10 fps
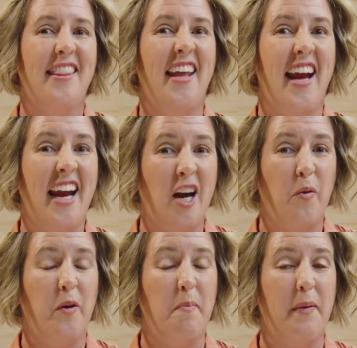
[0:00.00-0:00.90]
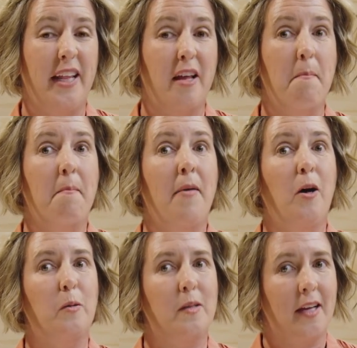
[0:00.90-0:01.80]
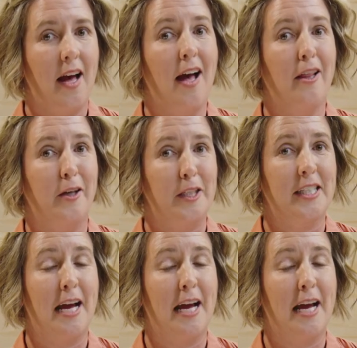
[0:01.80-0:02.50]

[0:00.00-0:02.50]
There will be the most colors,